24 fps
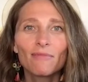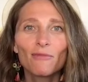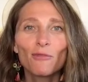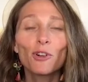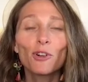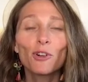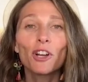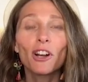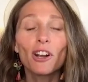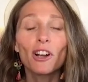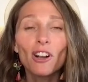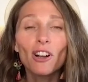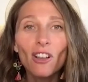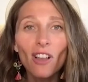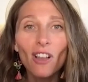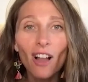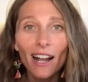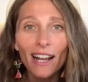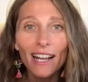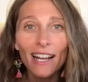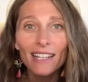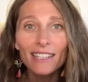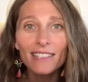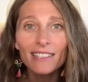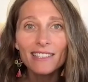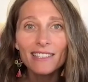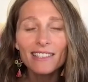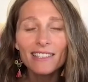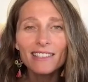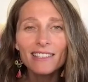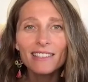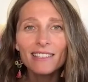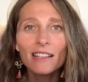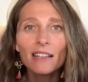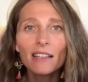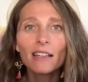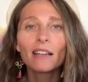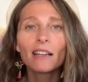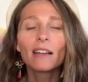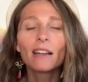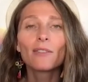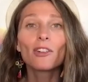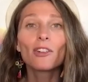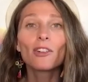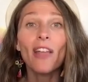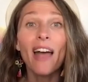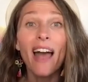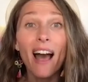For your clients,
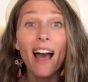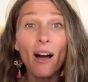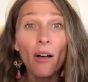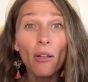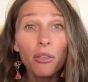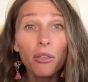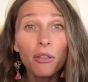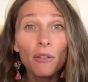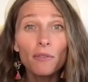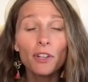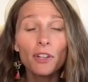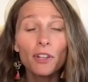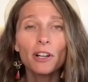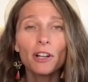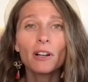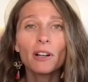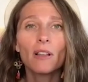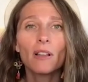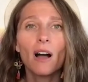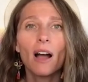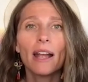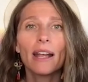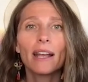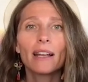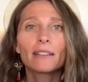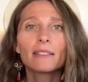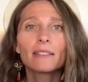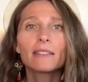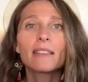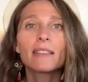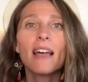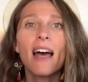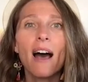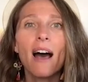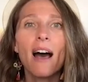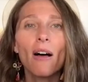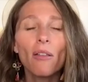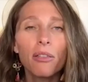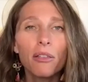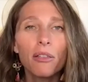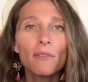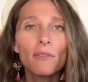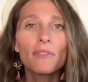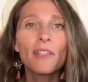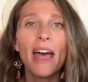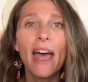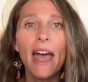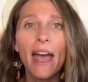for the health of your clients, the health
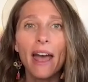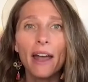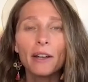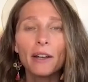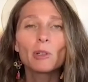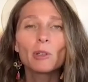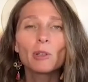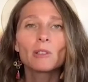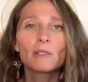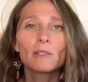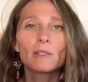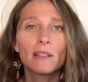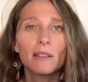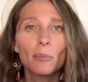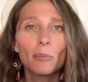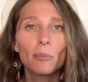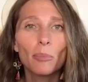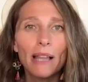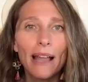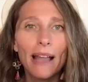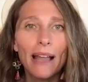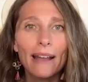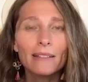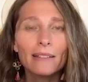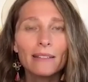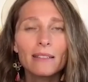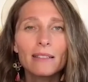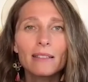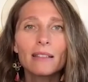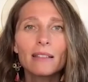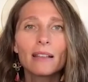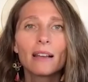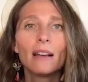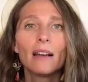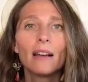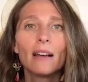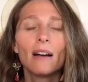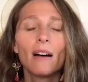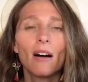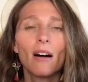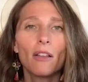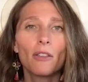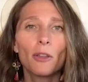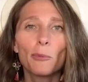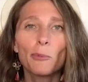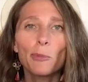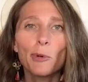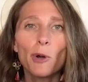of the animals and the plants
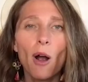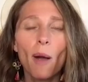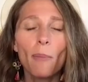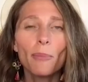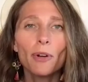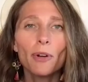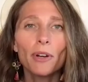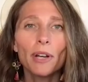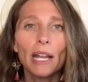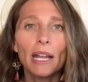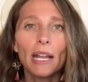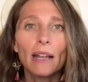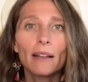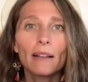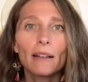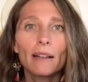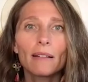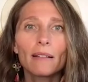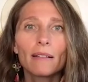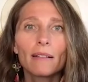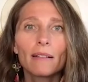on the property,